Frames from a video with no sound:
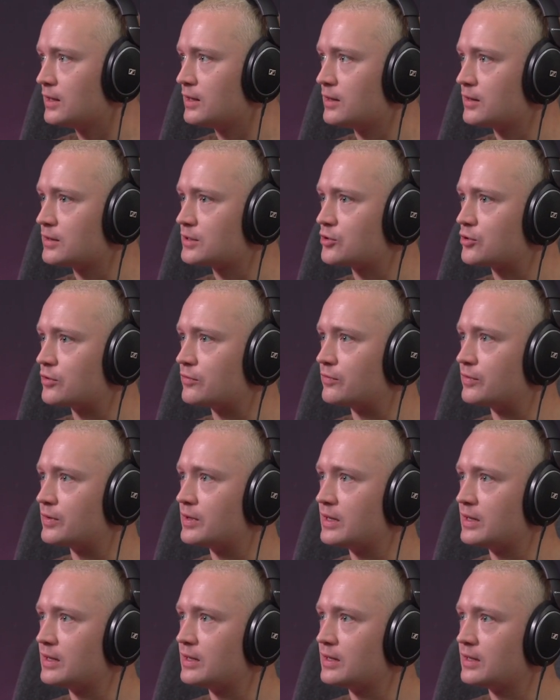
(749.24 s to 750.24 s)
uh, sort of
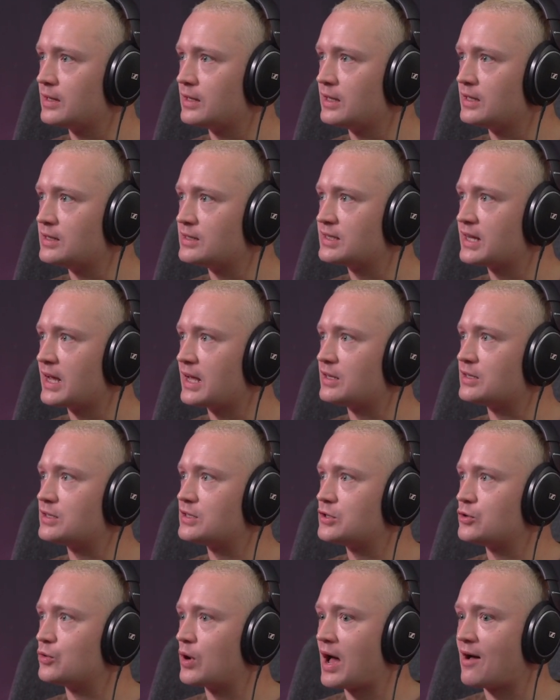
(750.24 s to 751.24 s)

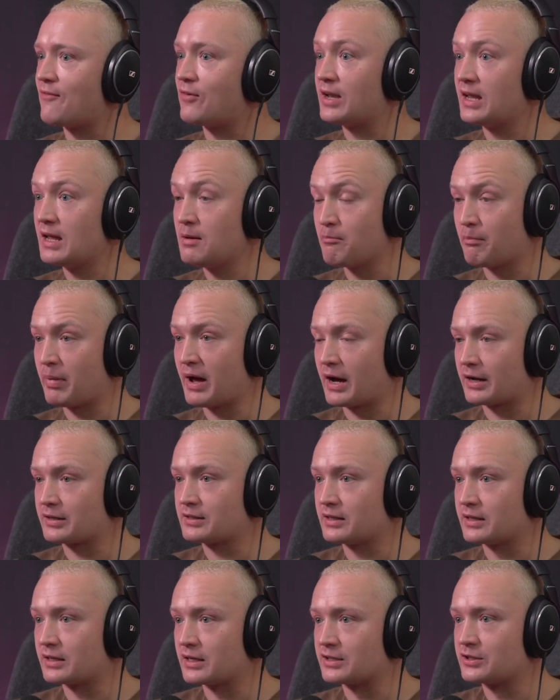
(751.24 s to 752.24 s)
intent to have an
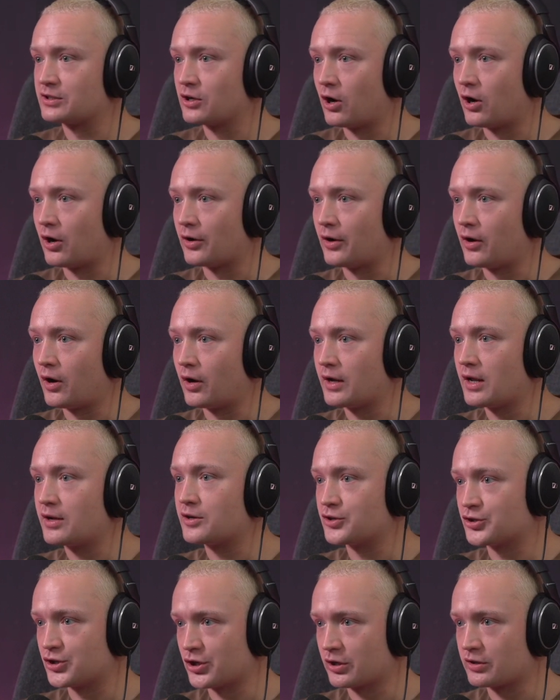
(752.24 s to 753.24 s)
impact, I guess, on, on
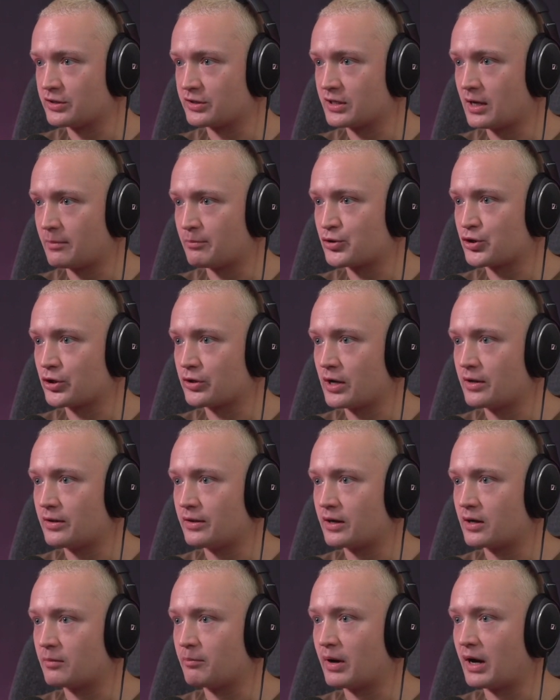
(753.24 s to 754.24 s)
energy consumption
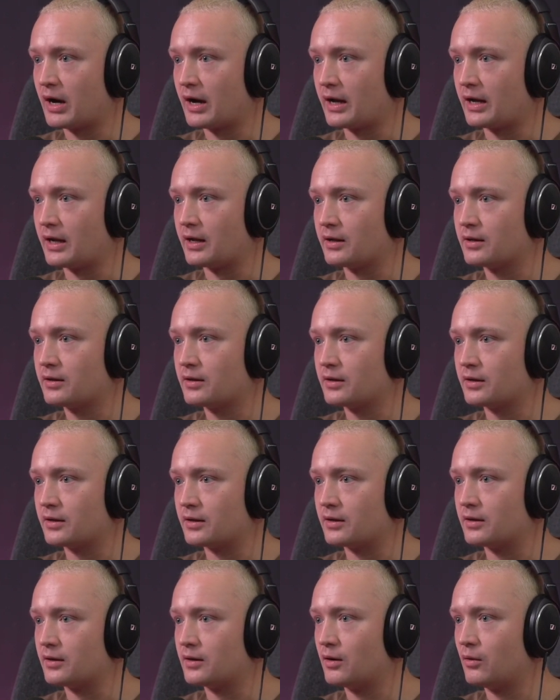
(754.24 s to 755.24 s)
and thereby
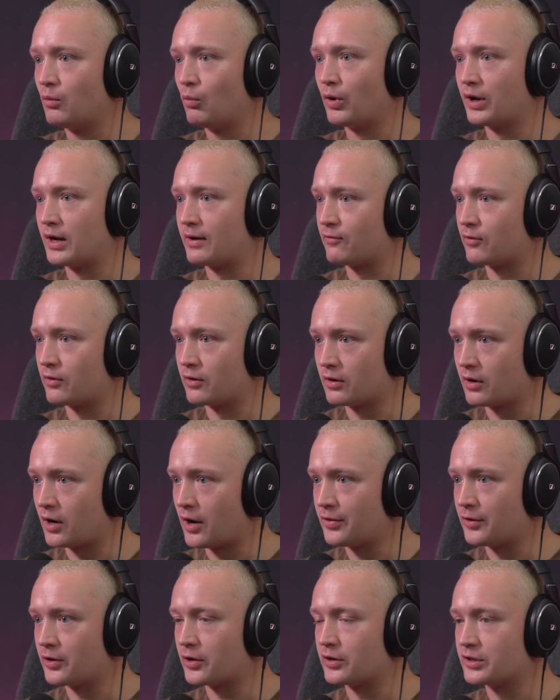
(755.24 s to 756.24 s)
uh, whatever
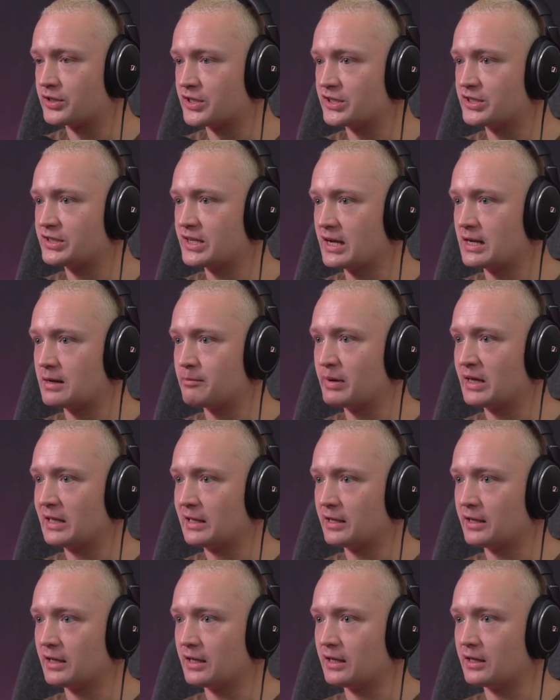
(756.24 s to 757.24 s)
other
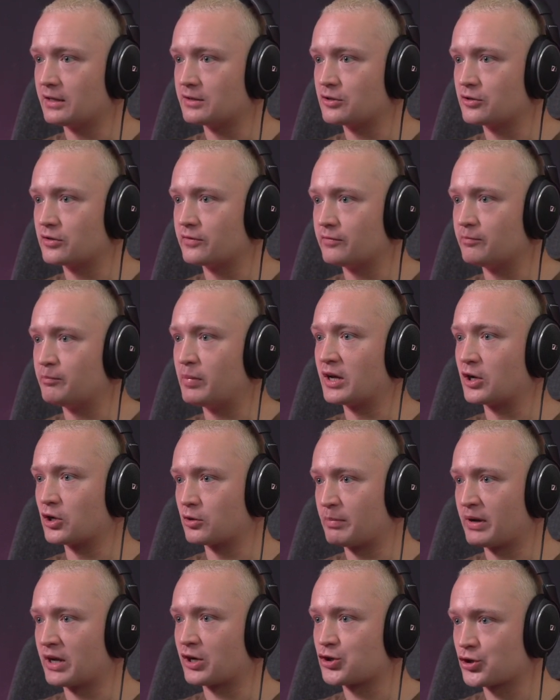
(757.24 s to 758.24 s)
sustainability, sort of
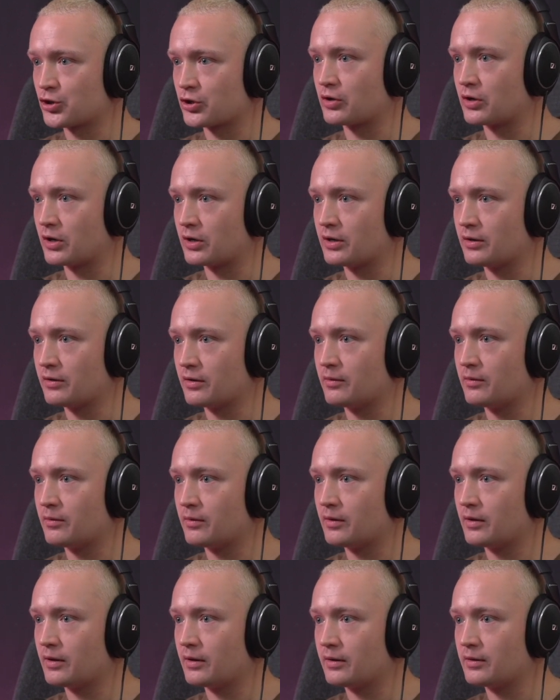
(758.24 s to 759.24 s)
bigger
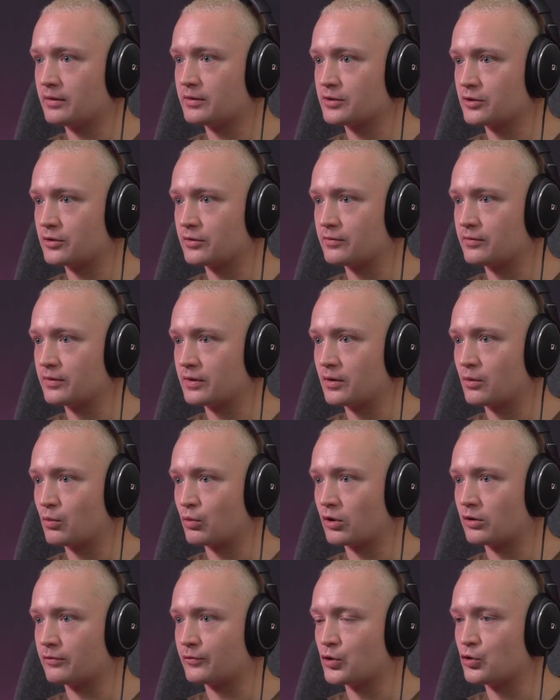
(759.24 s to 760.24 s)
picture uh, uh, sort of uh,
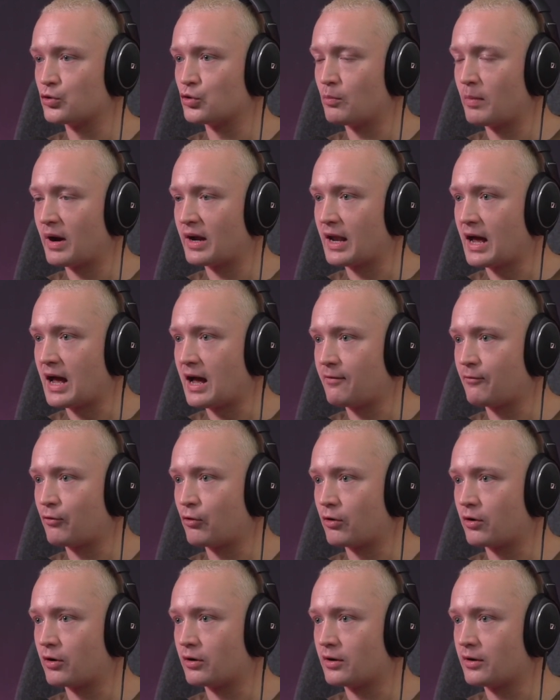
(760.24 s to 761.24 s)
worldview you might have,
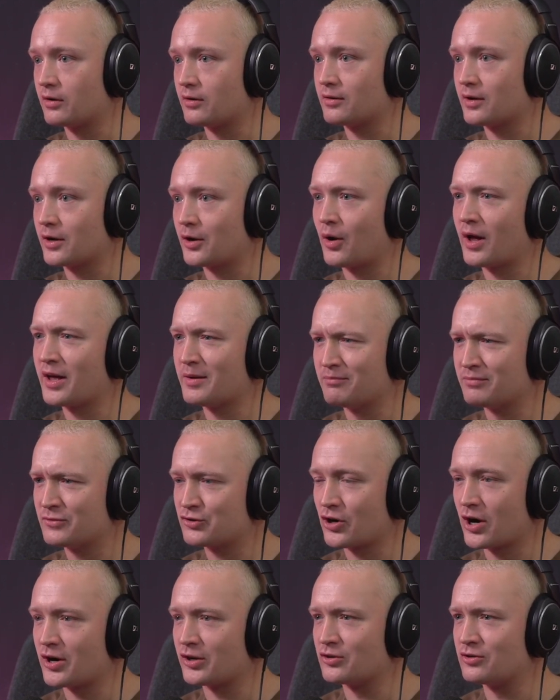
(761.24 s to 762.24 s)
or uh, I'm
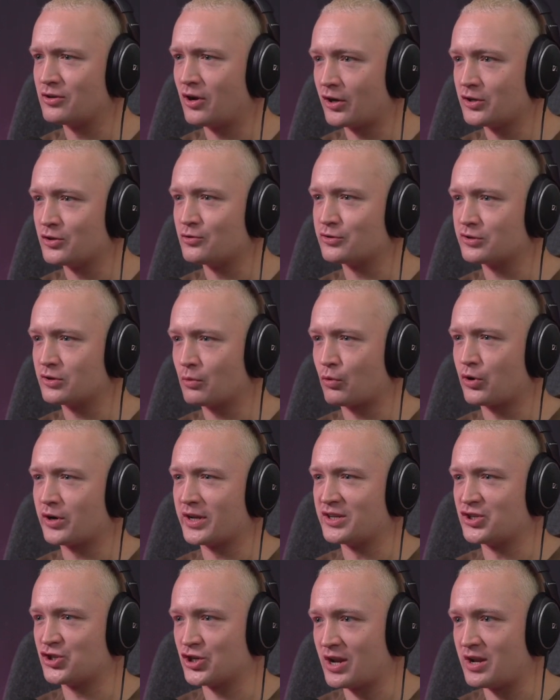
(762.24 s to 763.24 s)
trying to not use the word
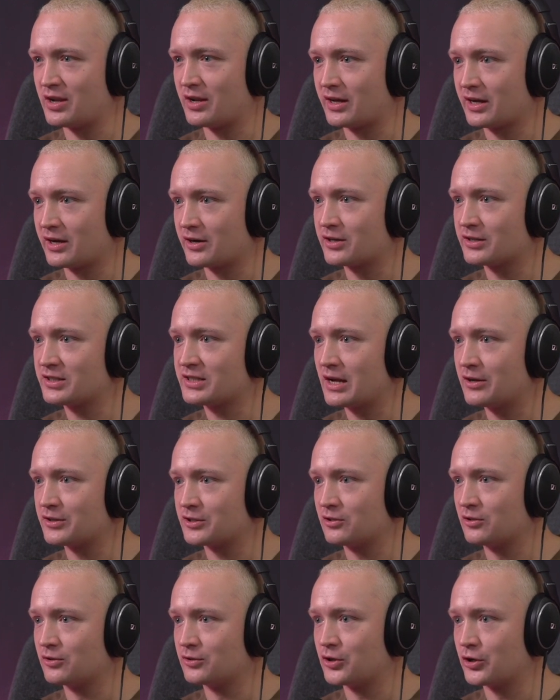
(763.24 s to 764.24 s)
agenda here. It
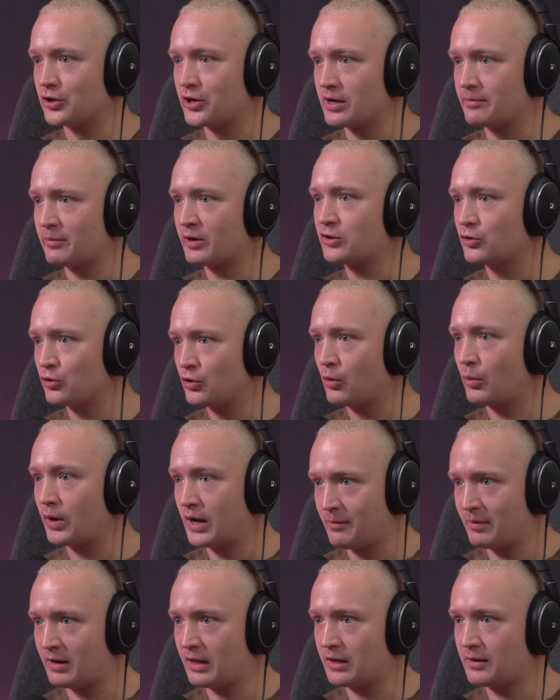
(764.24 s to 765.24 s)
sounds a little dirty, but you know what
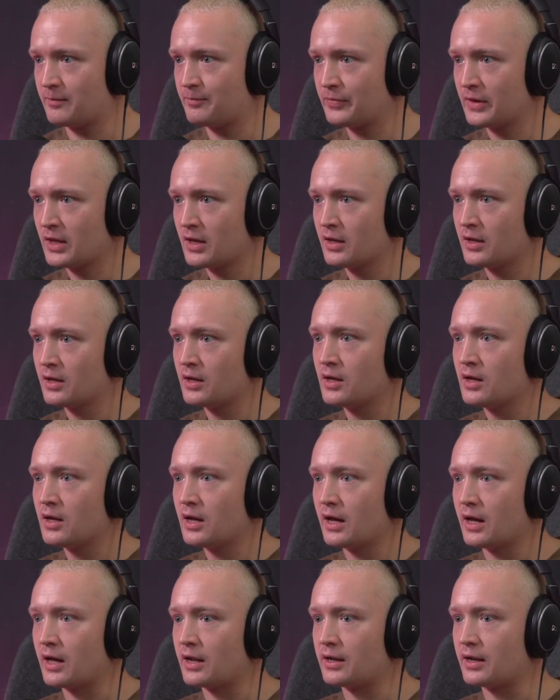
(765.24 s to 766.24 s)
I mean.
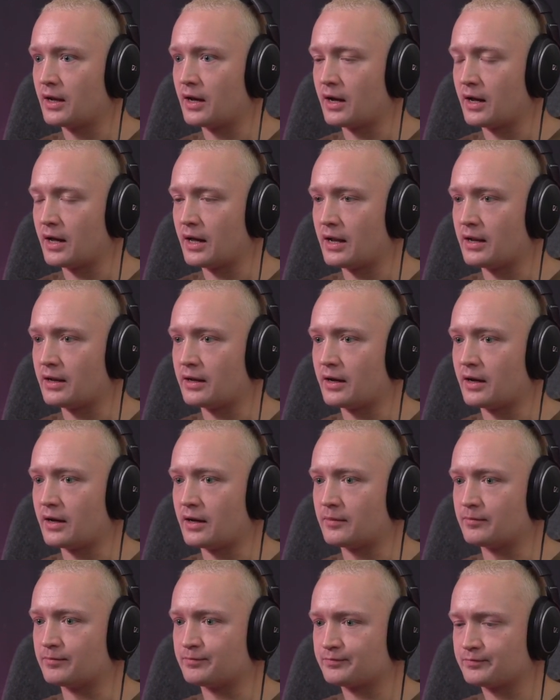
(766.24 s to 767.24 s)
And, uh, and,
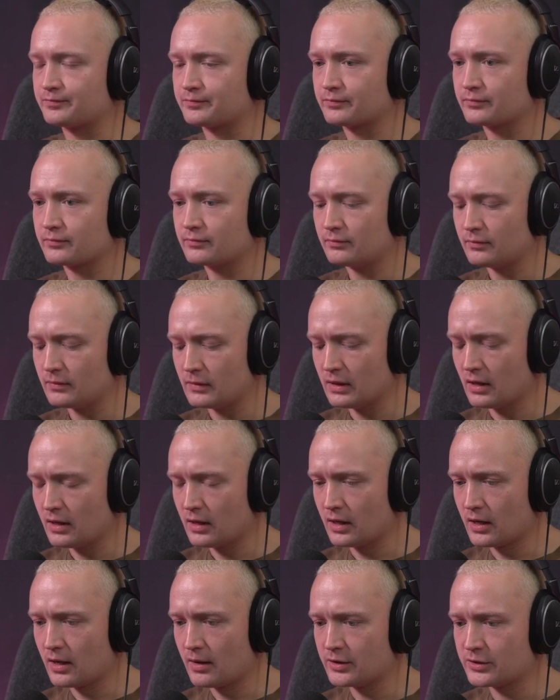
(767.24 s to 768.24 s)
uh,
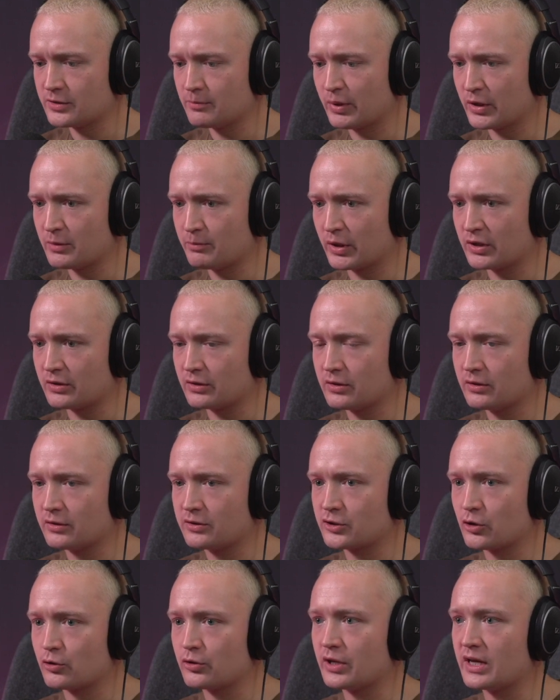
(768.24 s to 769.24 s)
uh, but, but
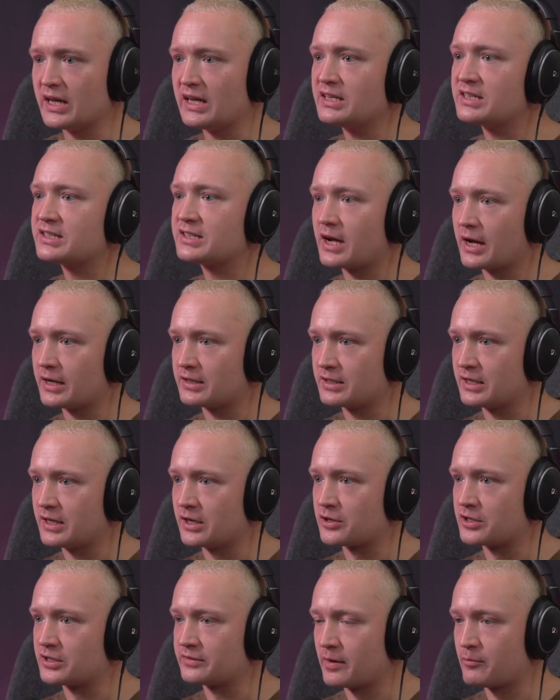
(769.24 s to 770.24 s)
so the insight
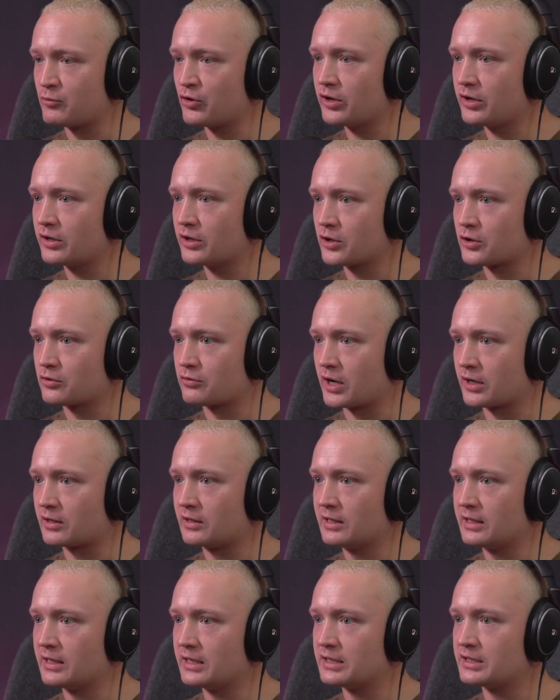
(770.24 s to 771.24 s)
here is, if I'm reading it
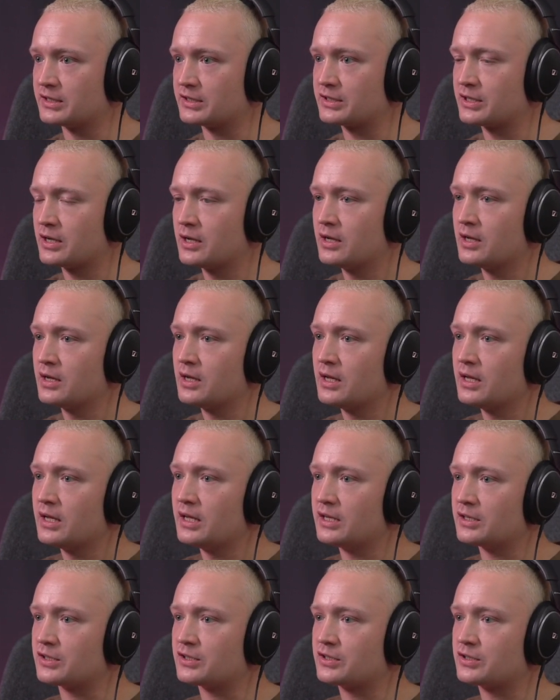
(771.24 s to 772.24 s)
correctly, is,
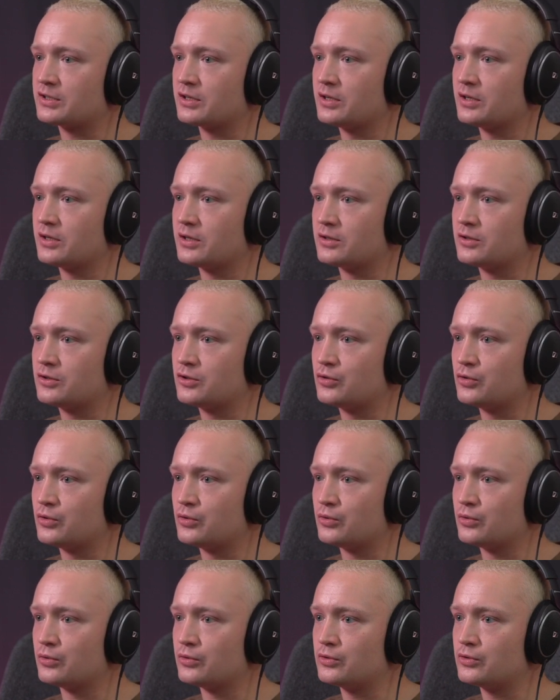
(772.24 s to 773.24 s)
is uh,
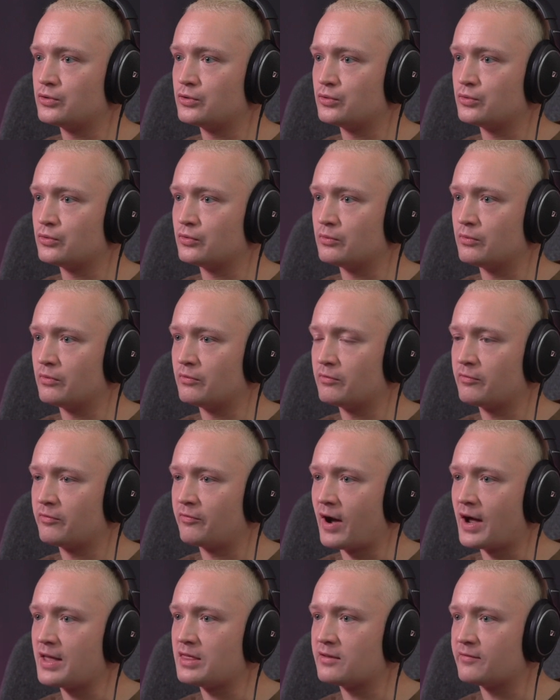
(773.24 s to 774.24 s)
to, to
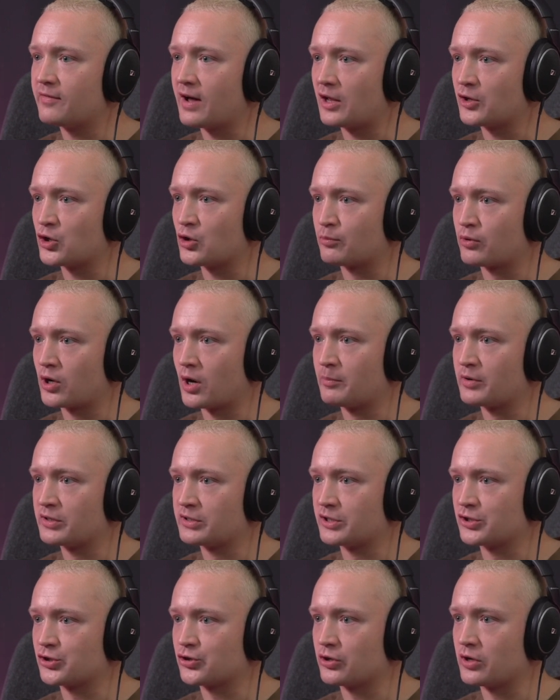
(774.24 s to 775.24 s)
find the value
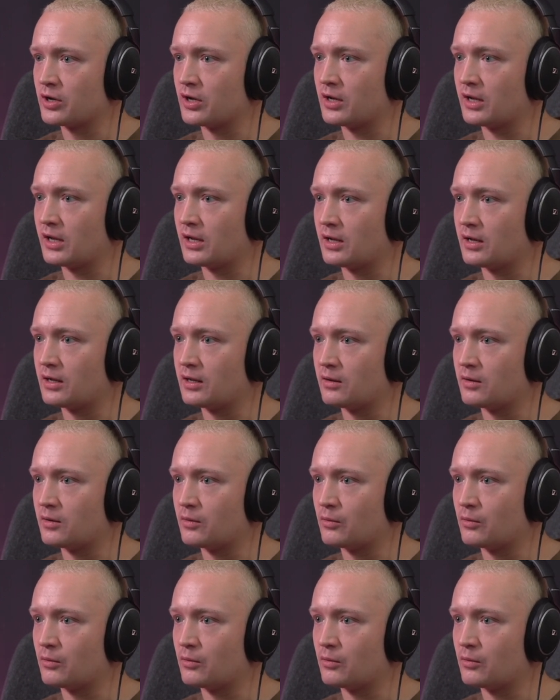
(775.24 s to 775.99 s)
proposition in,